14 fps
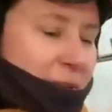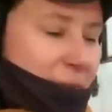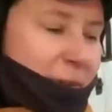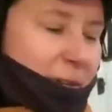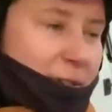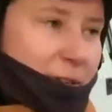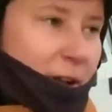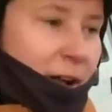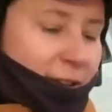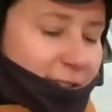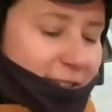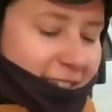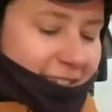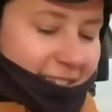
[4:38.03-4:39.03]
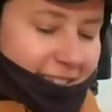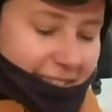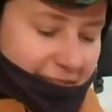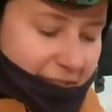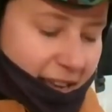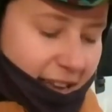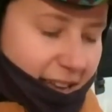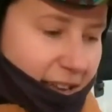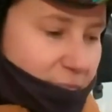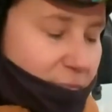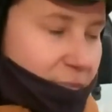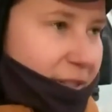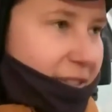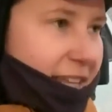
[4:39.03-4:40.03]
winter goggles,
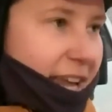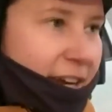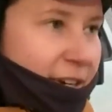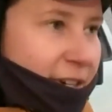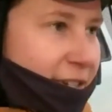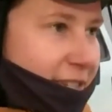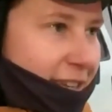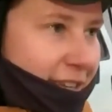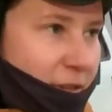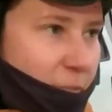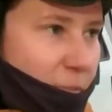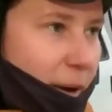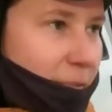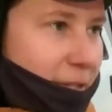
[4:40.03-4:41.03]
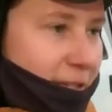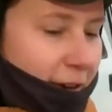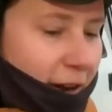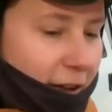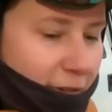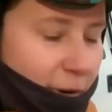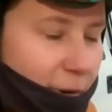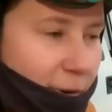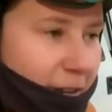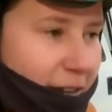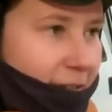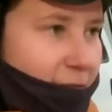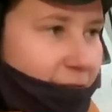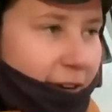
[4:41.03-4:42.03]
layers, because you'll probably start off cold
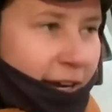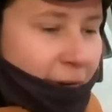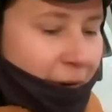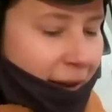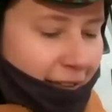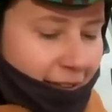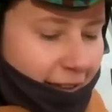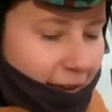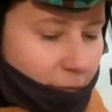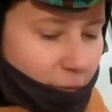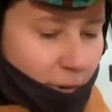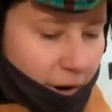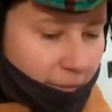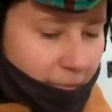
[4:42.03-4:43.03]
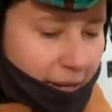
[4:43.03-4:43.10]
and very quickly get warm.